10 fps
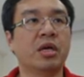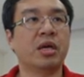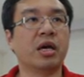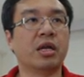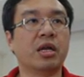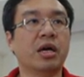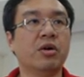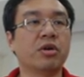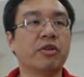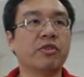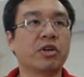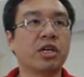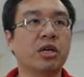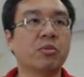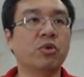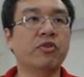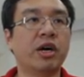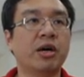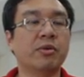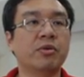And now if the king move
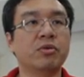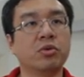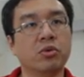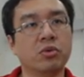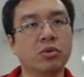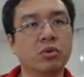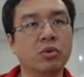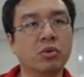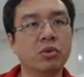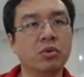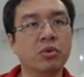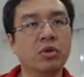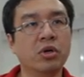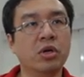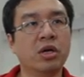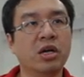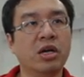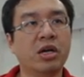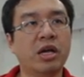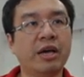up to
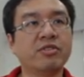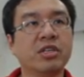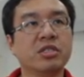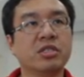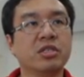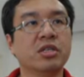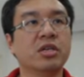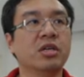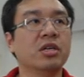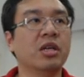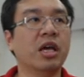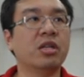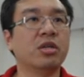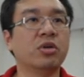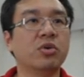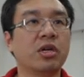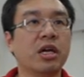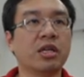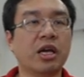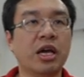f6, then you
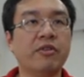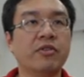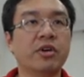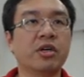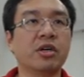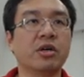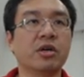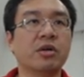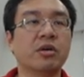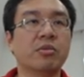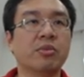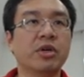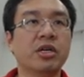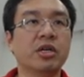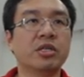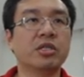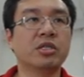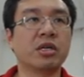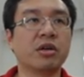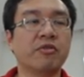can have a brilliant
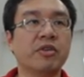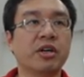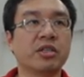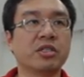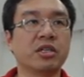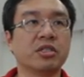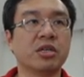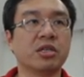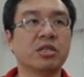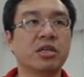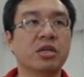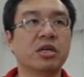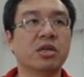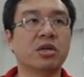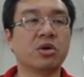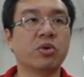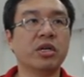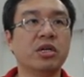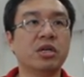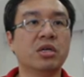sacrifice, such as the
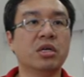queen